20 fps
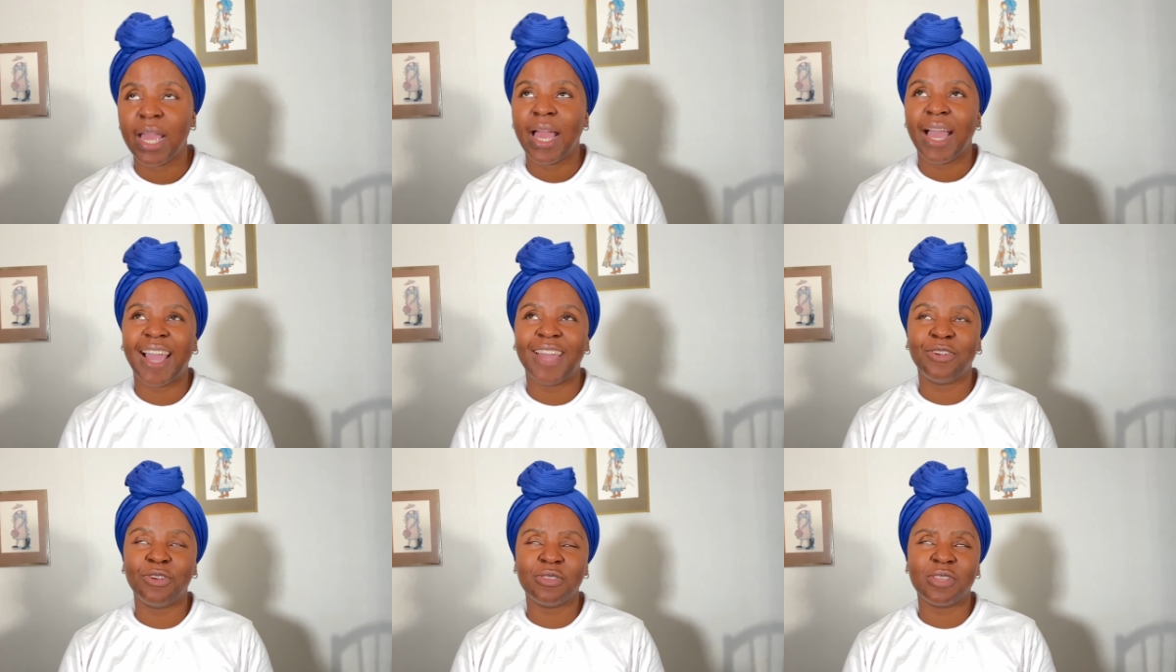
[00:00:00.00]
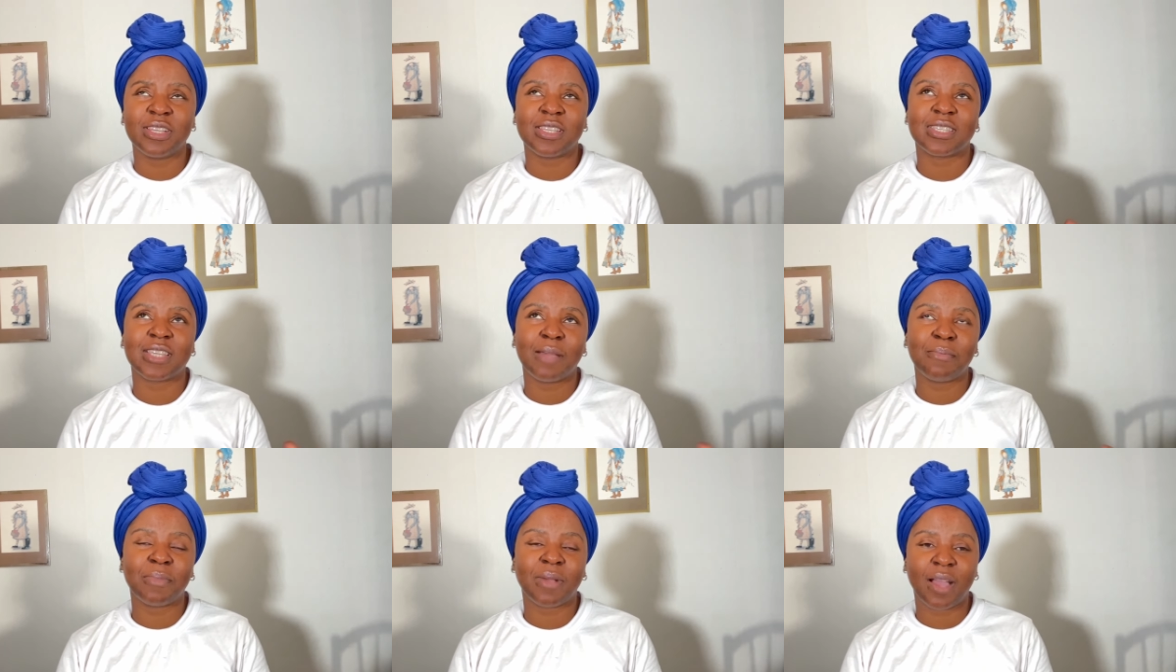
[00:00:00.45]
I know that
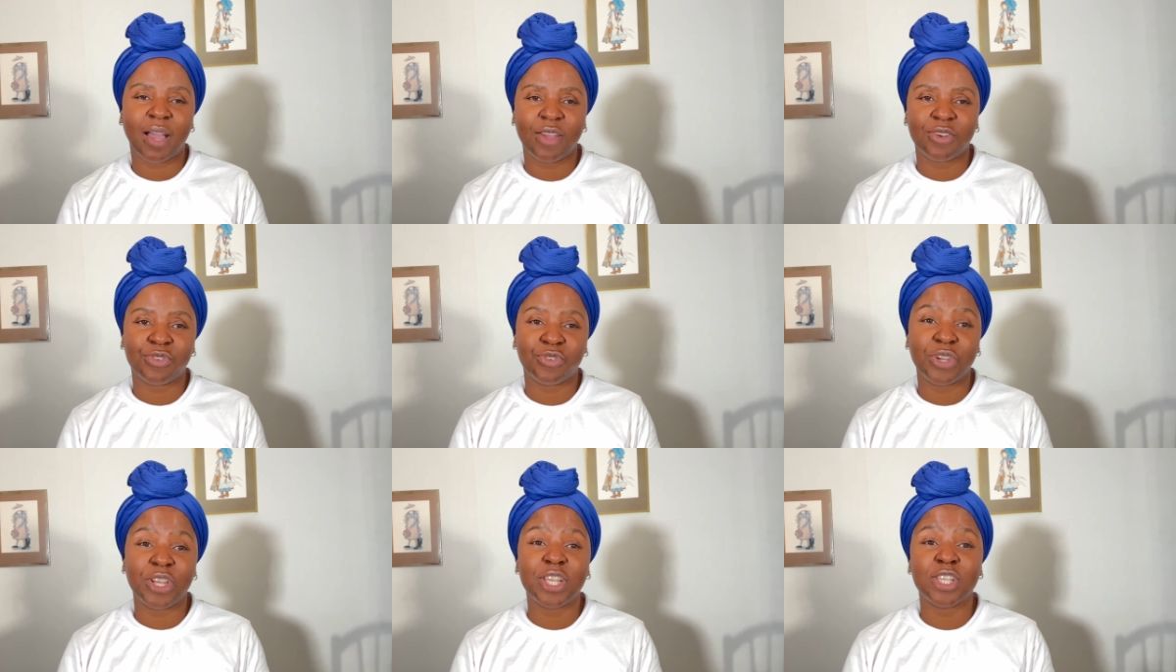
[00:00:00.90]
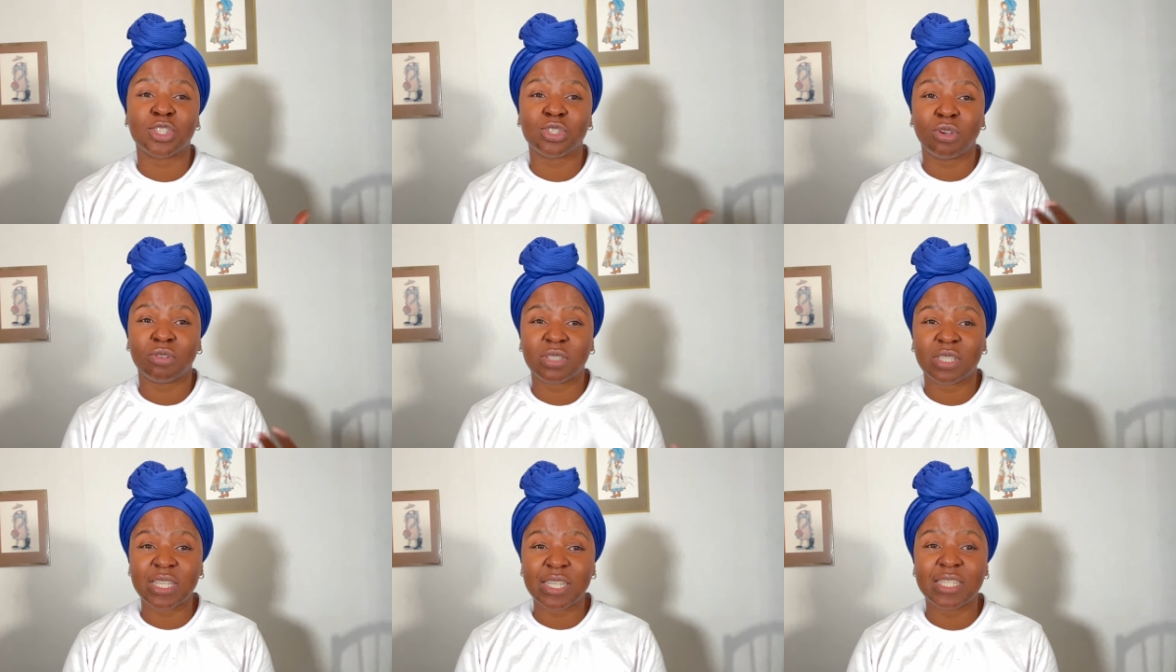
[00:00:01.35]
some country is
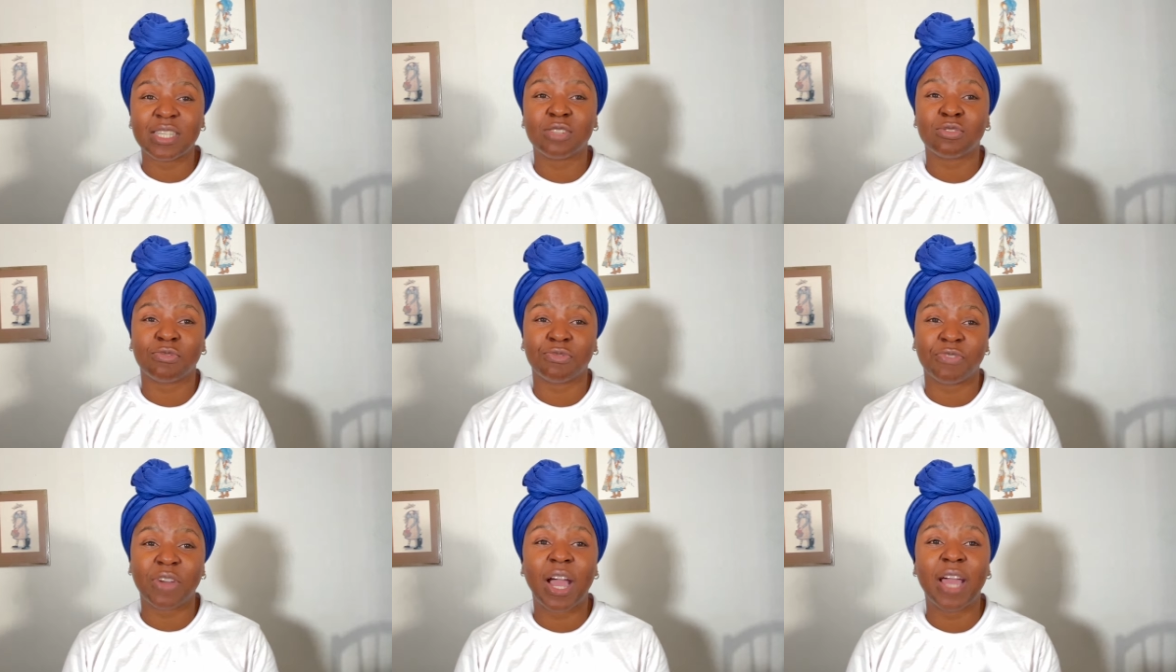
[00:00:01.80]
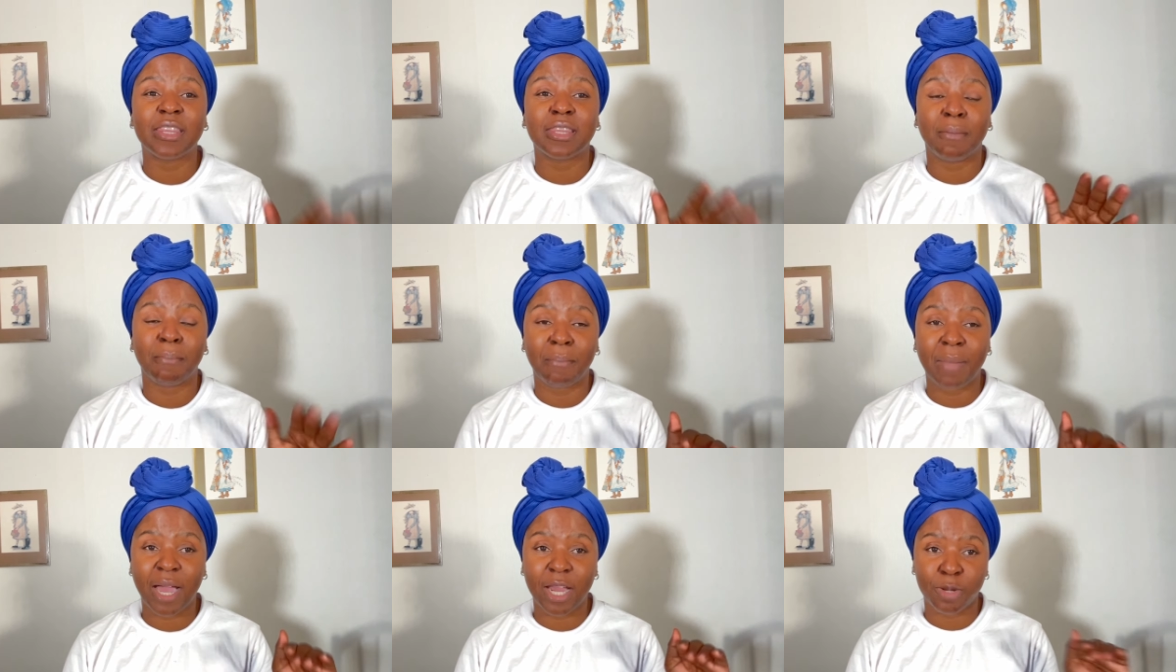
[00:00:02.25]
not easy to find a
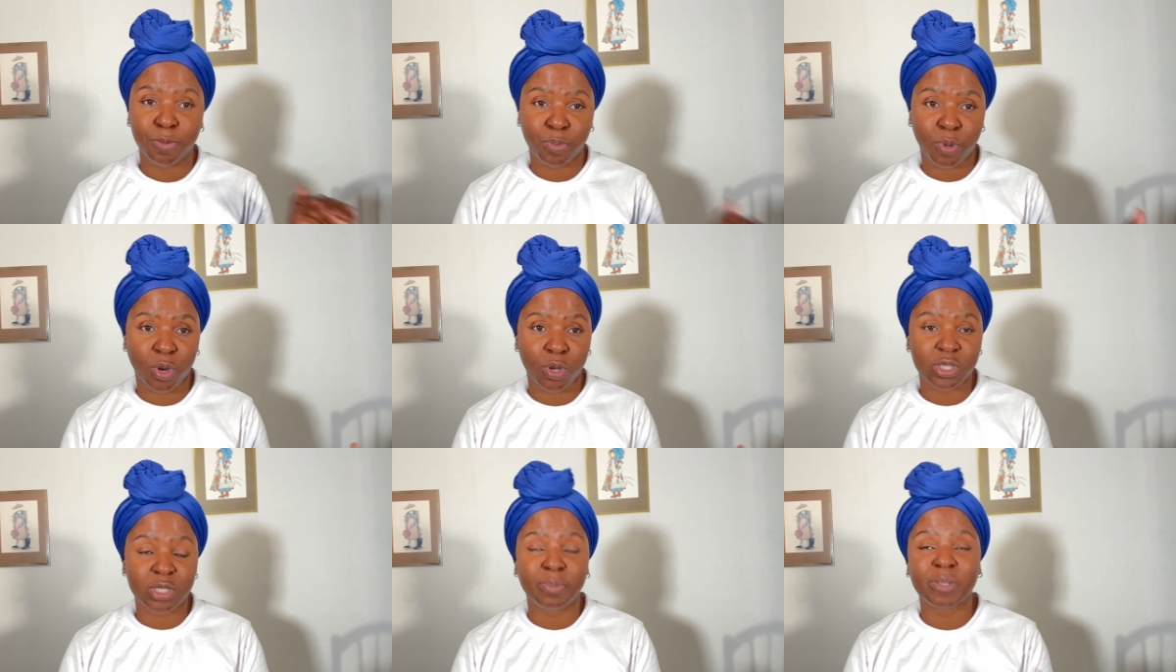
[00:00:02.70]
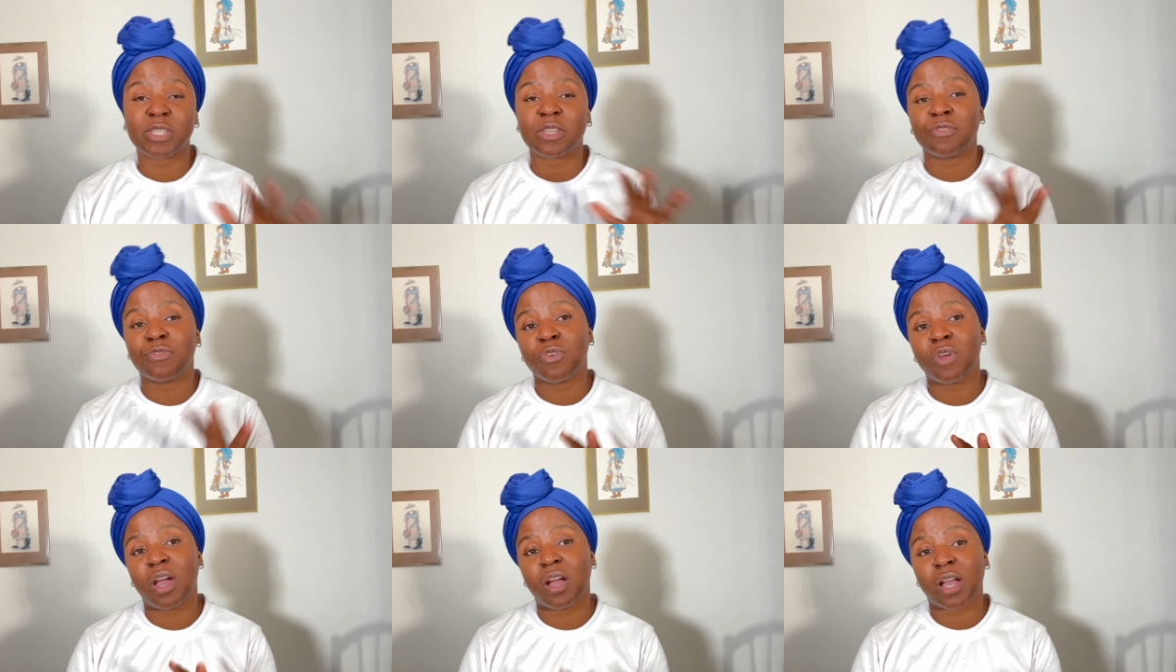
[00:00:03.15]
mud pot, but
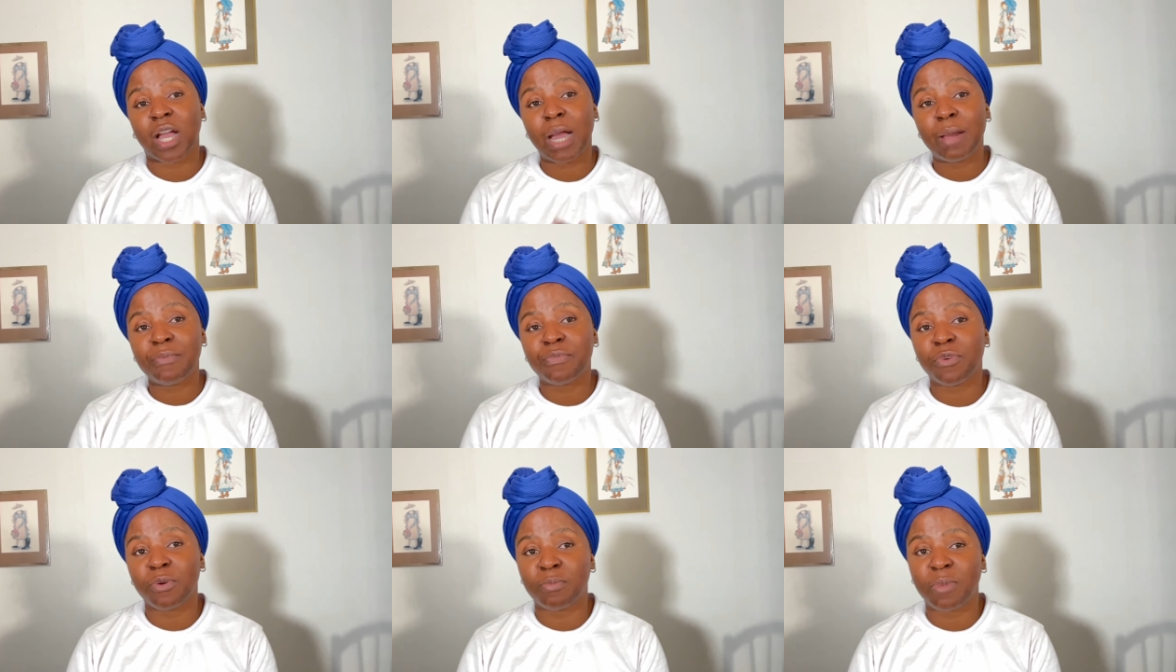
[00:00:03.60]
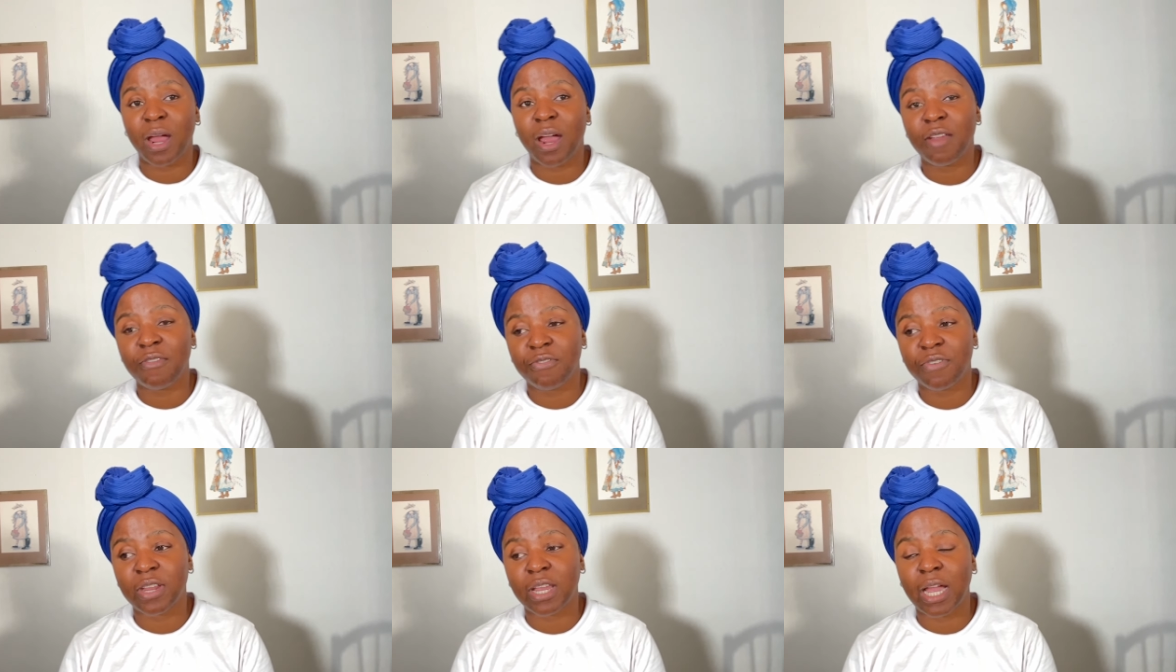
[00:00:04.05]
if you are come from
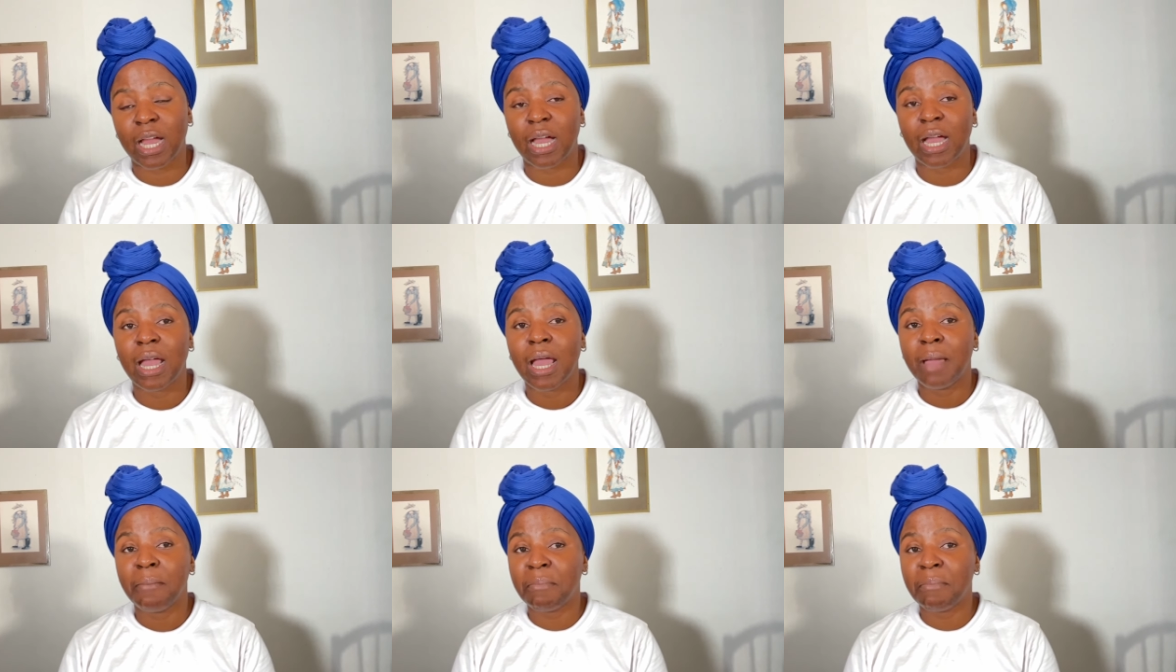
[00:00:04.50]
Africa,